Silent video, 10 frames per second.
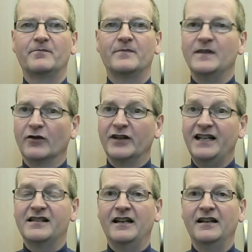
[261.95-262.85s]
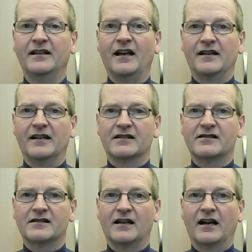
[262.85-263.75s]
Not easy in our
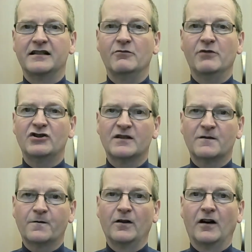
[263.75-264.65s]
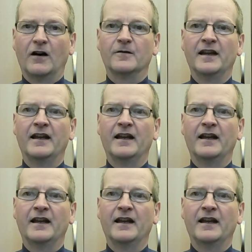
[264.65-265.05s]
society, which is full of